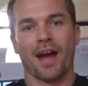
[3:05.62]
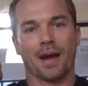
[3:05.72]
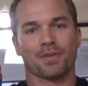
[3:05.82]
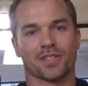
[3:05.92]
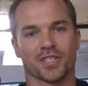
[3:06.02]

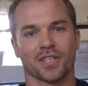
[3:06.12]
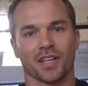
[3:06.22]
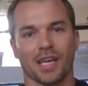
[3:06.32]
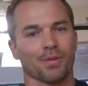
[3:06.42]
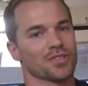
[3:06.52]
rack position to
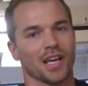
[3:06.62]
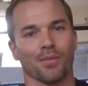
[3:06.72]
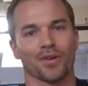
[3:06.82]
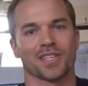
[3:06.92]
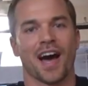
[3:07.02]
keep those
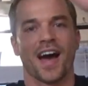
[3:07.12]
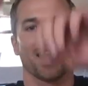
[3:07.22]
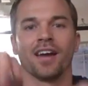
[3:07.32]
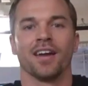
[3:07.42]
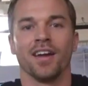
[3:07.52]
elbows high
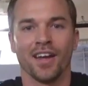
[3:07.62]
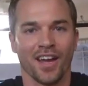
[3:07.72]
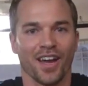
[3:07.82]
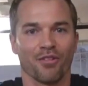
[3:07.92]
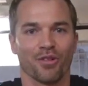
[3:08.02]

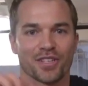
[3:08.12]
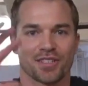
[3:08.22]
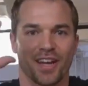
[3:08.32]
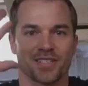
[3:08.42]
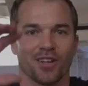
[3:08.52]
and wrists
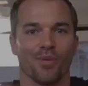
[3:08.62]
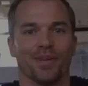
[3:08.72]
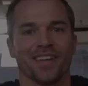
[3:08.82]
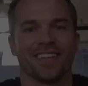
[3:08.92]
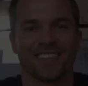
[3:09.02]
nice and open.